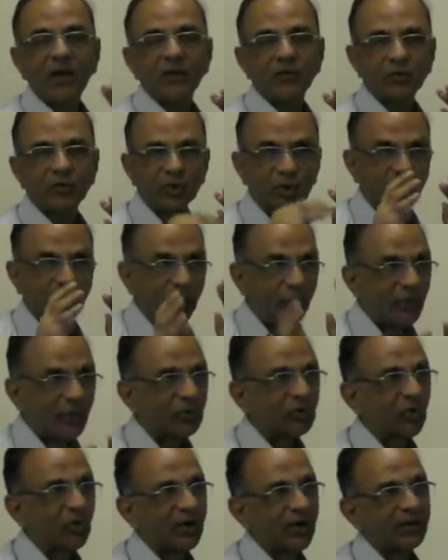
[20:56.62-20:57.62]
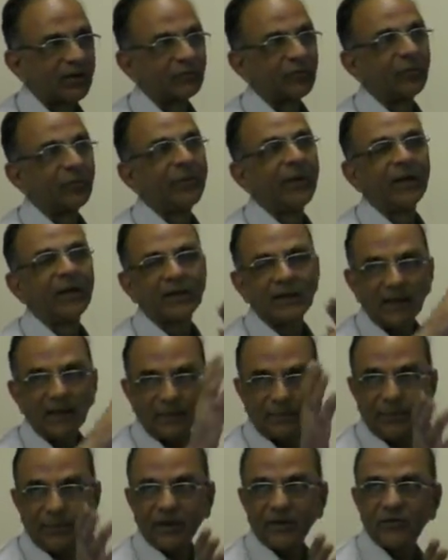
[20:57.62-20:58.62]
So the pneumothorax will be at the
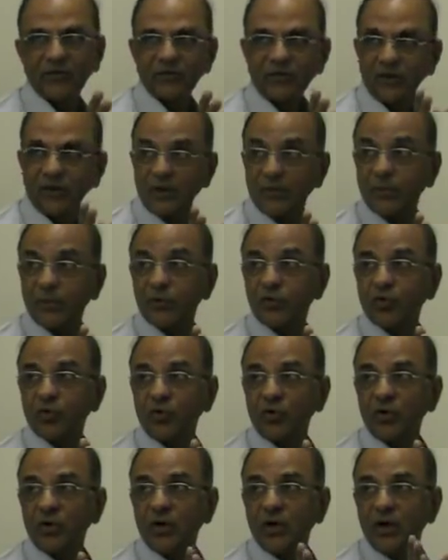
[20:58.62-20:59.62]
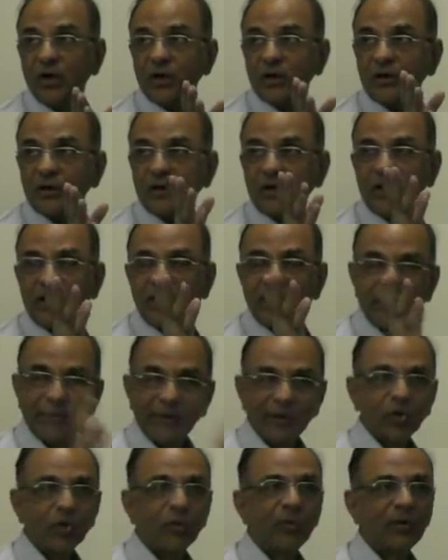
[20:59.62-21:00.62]
apex, in the upper zone. The
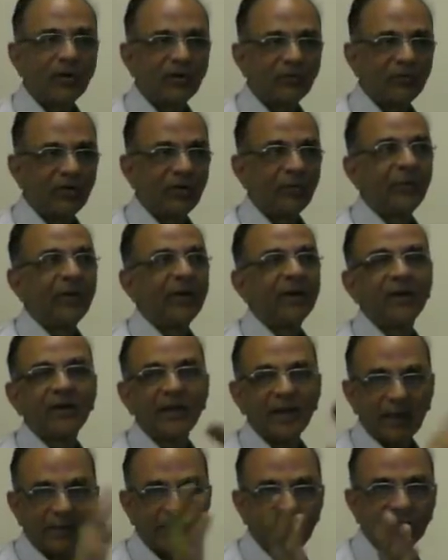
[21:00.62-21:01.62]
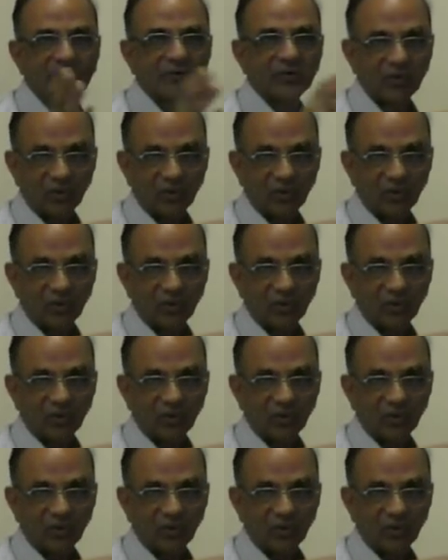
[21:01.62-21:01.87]
hematoma will be in the apex.